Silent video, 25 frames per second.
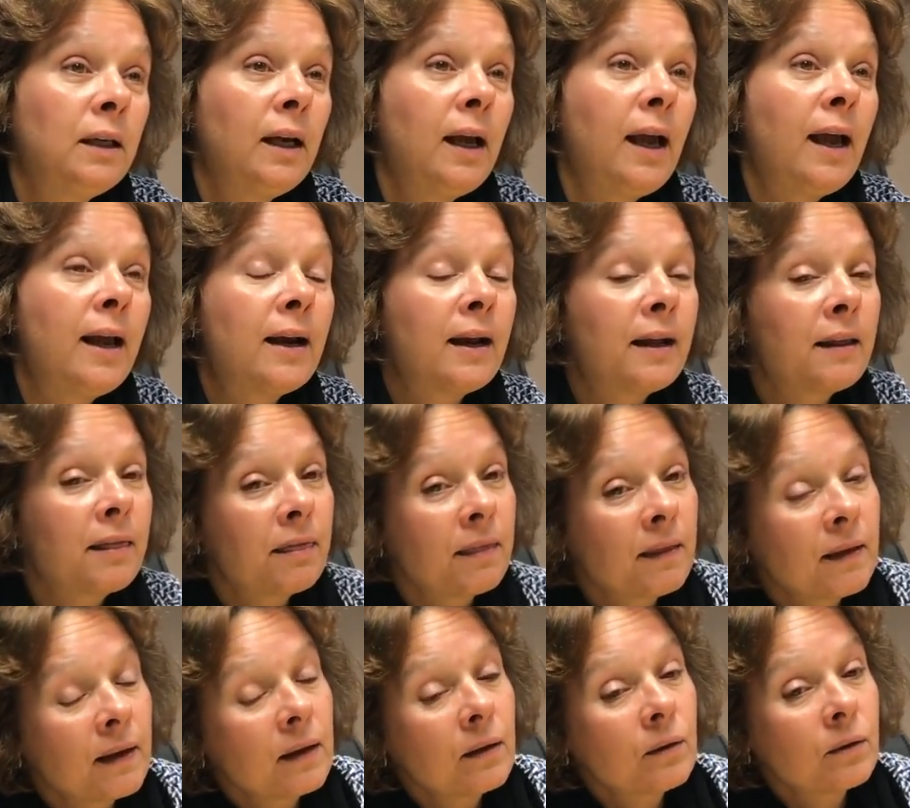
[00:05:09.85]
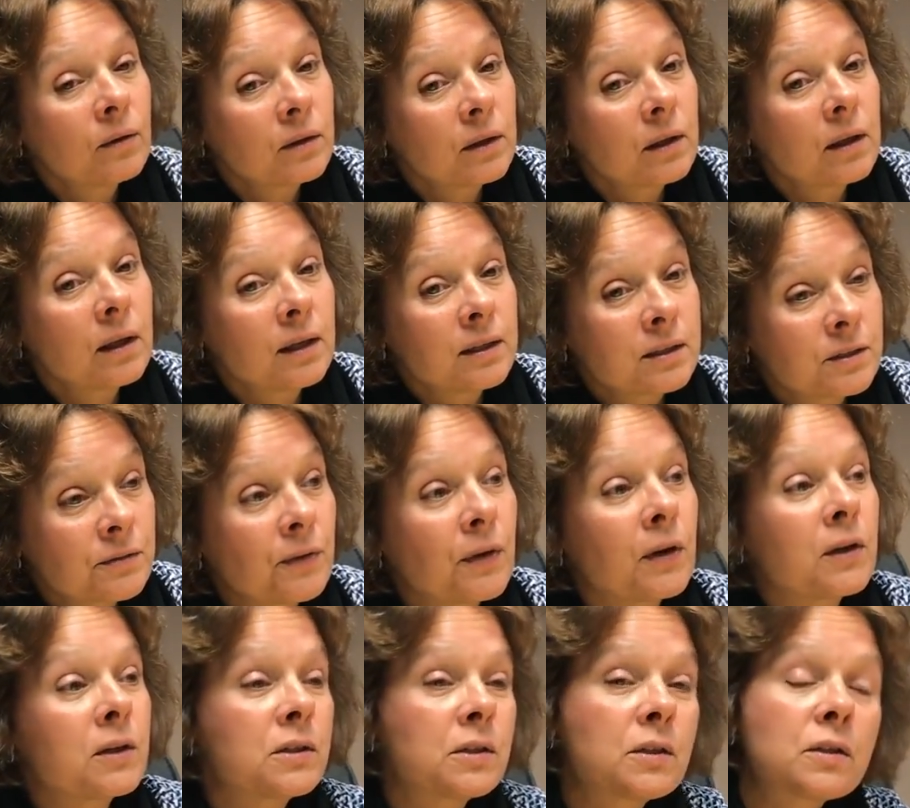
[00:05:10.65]
And I think as
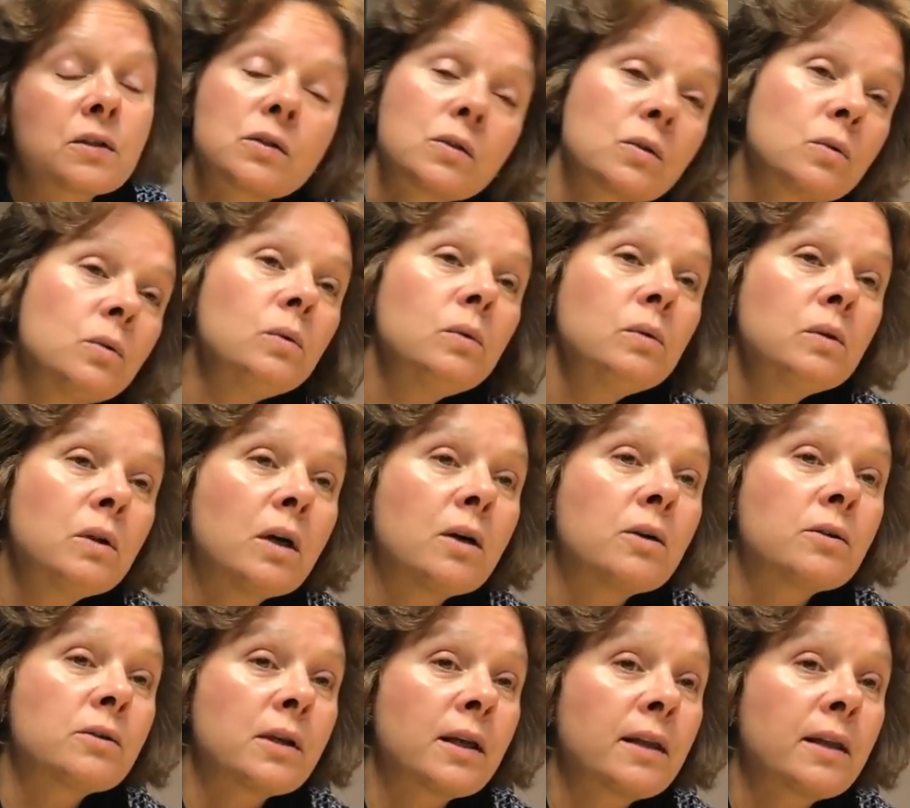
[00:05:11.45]
far as the school goes,